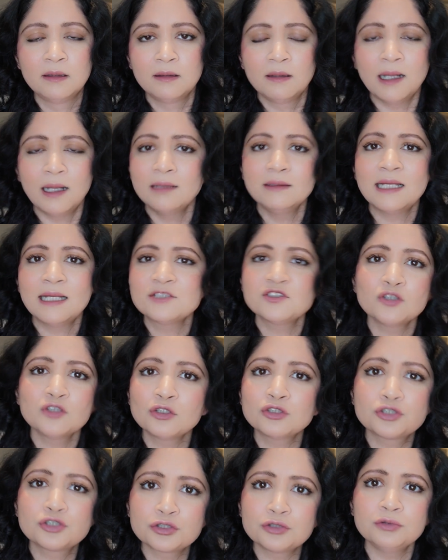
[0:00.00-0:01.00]
And that's
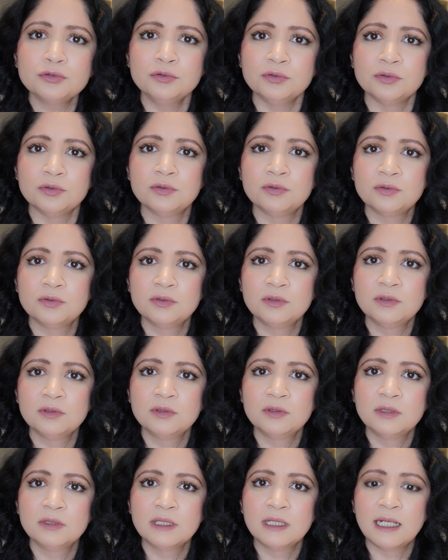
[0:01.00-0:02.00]
not true.
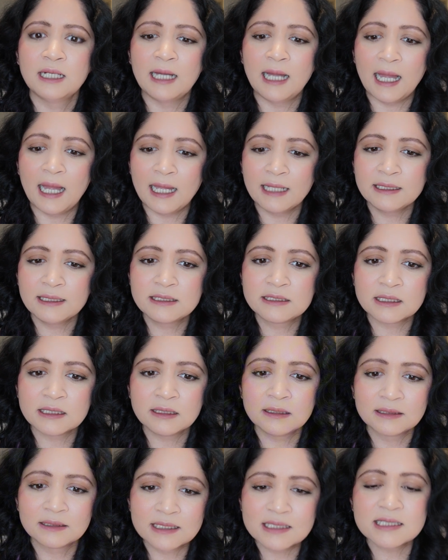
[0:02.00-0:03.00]
And
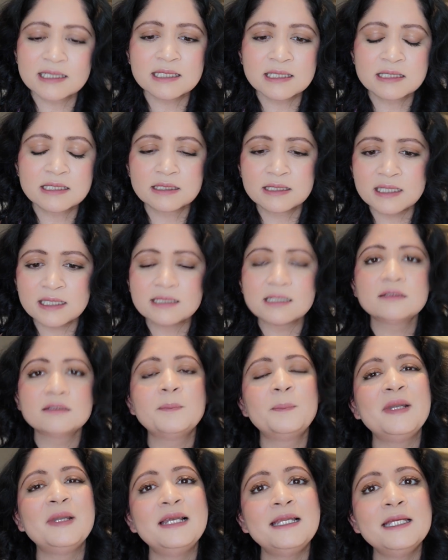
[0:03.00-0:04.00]
these are the
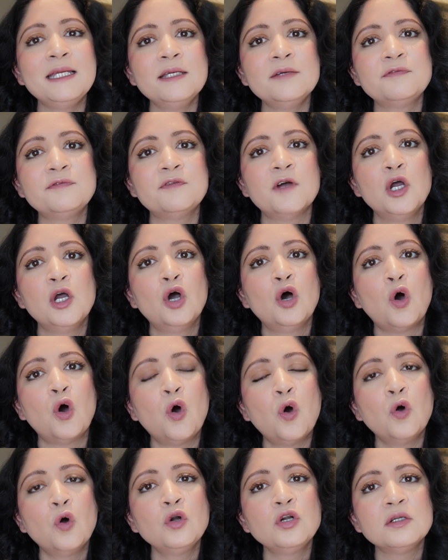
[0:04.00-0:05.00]
belief
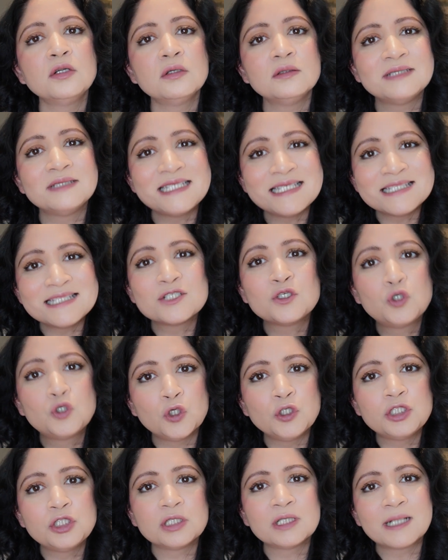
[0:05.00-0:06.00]
hold these
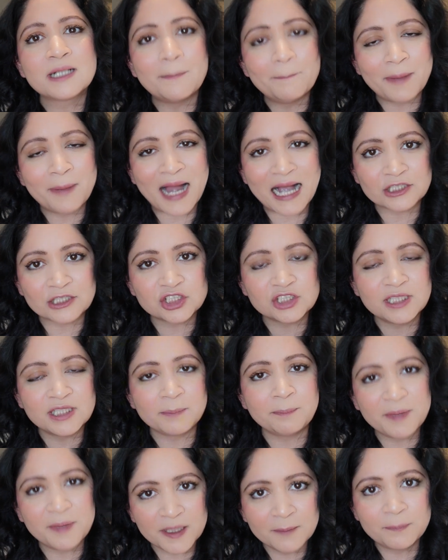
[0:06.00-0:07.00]
good,
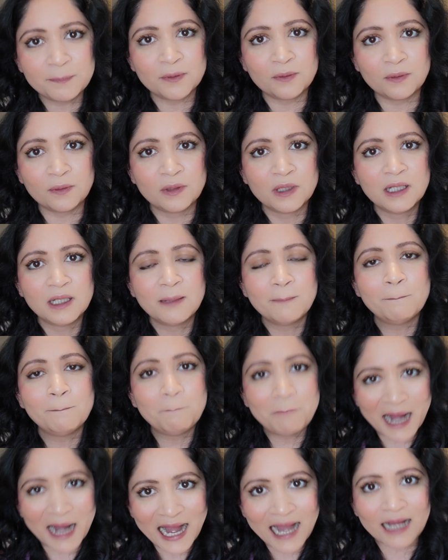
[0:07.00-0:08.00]
compassionate people
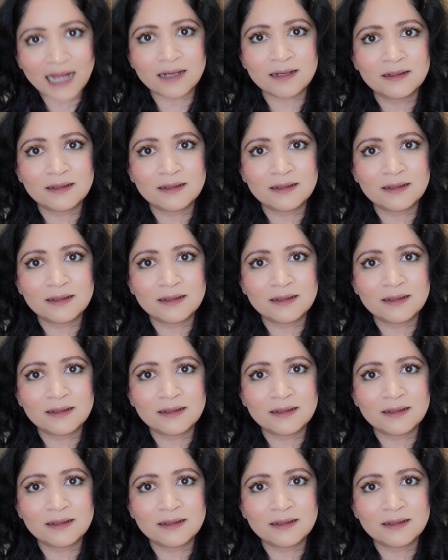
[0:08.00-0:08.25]
back.